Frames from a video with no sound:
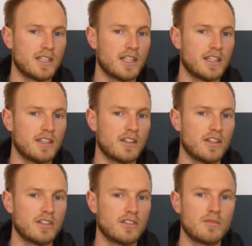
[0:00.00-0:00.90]
in
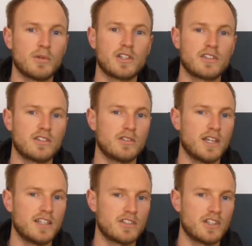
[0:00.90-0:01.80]
the
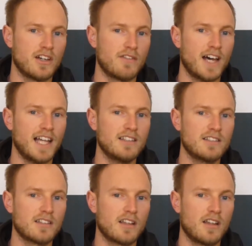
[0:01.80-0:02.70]
2.2 HDI
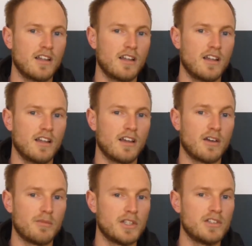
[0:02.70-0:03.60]
vans.
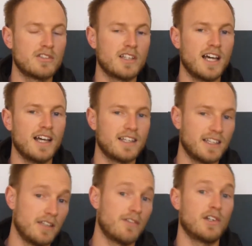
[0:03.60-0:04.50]
I've been using that, and
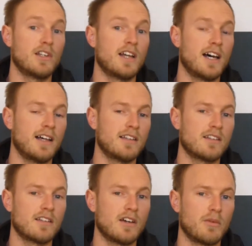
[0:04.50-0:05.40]
it even
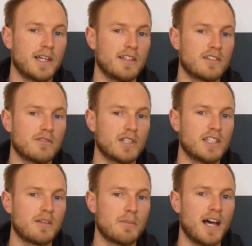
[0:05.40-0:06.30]
has a way to
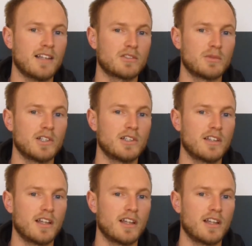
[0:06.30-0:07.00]
read the password